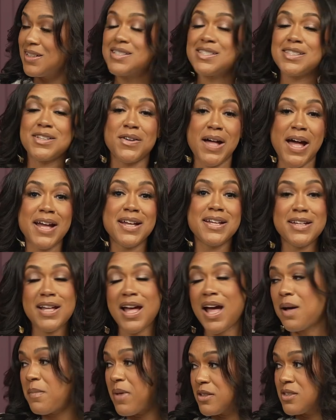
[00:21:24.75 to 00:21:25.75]
So
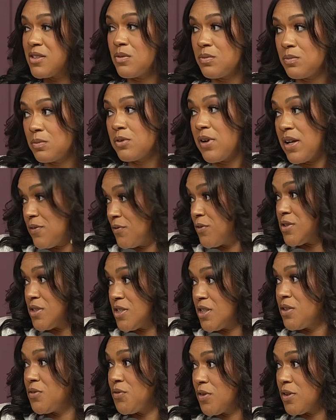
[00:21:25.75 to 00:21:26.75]
I'm so grateful
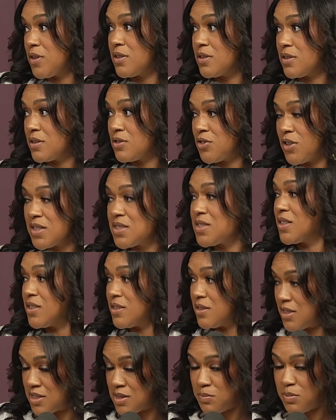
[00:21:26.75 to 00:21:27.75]
to you for
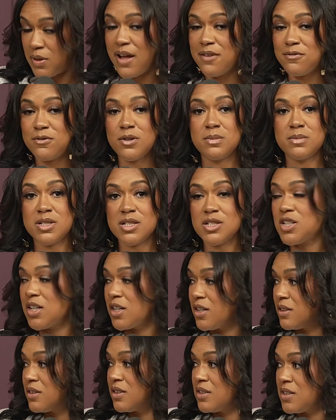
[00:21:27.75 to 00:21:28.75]
trusting this platform to
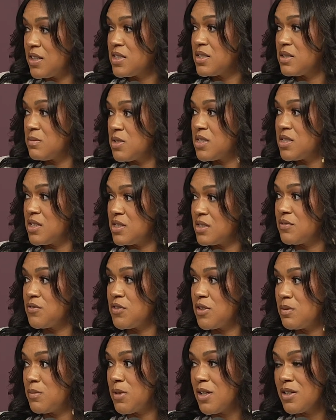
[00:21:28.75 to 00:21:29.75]
share the intimacies of
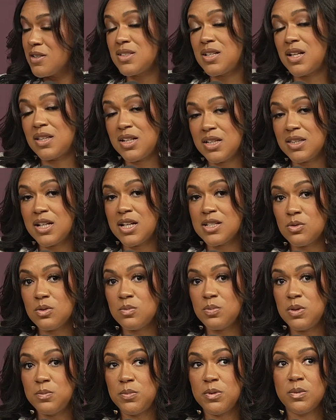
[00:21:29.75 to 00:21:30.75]
your marriage. I think that's
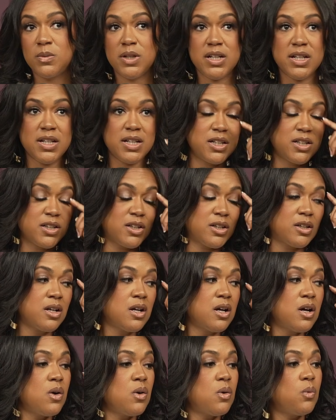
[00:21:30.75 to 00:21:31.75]
what people want to
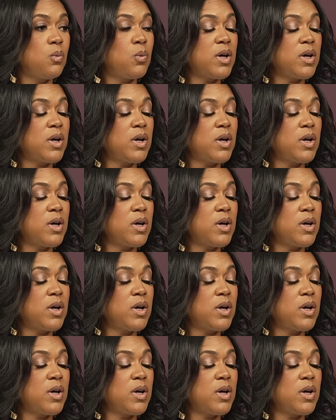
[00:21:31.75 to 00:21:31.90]
hear.